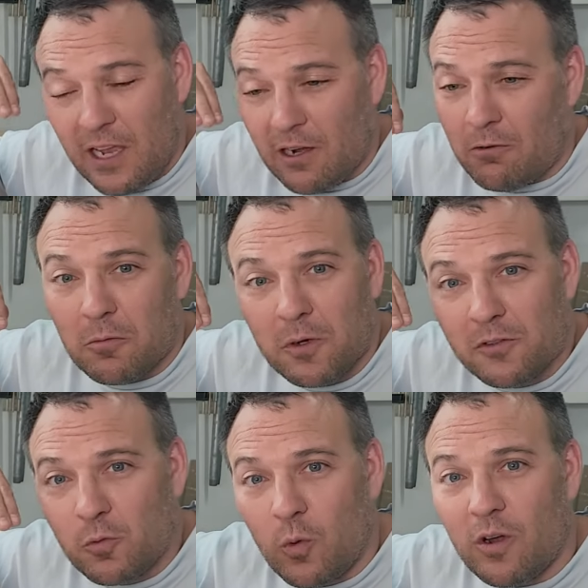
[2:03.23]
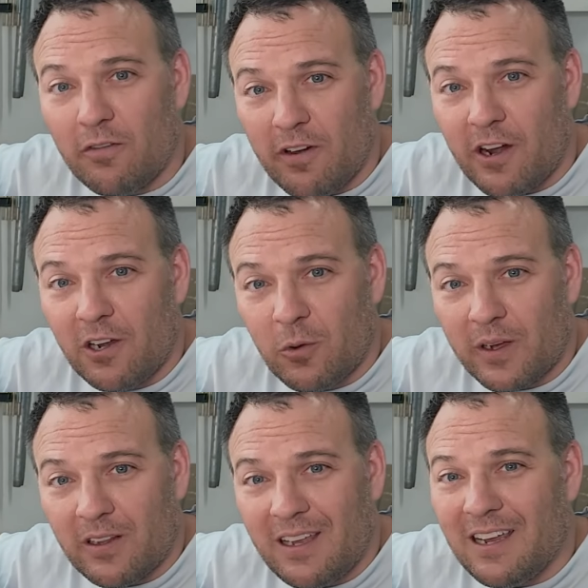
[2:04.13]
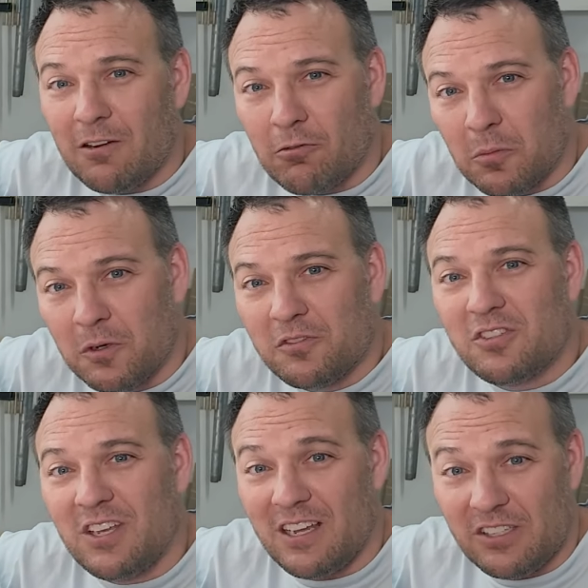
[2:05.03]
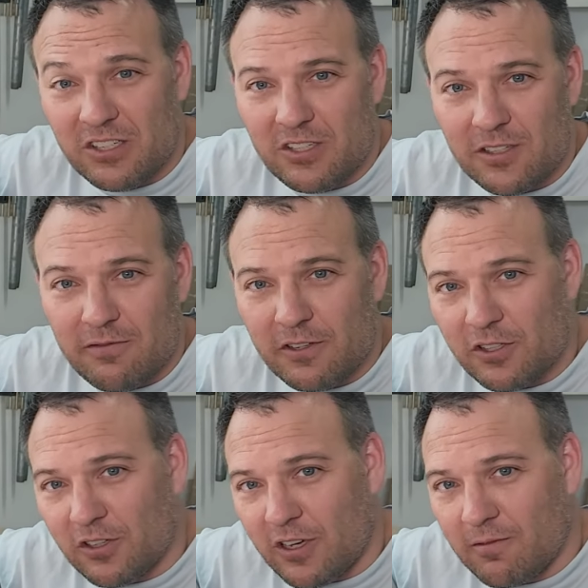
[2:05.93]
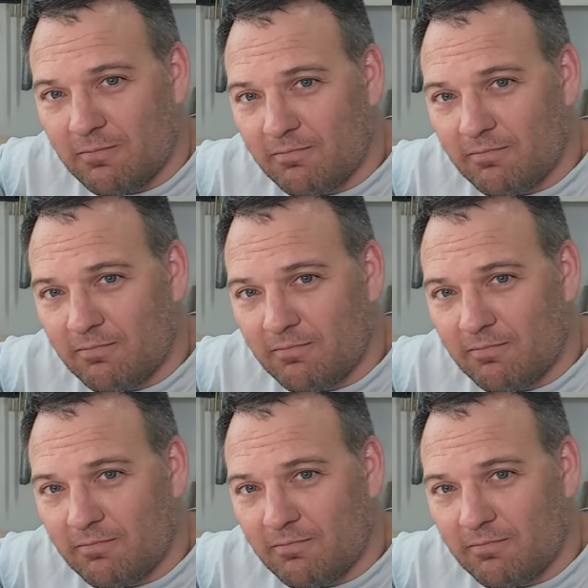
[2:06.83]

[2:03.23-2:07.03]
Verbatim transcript: and it removes wood very quickly and it removes skin just as efficiently.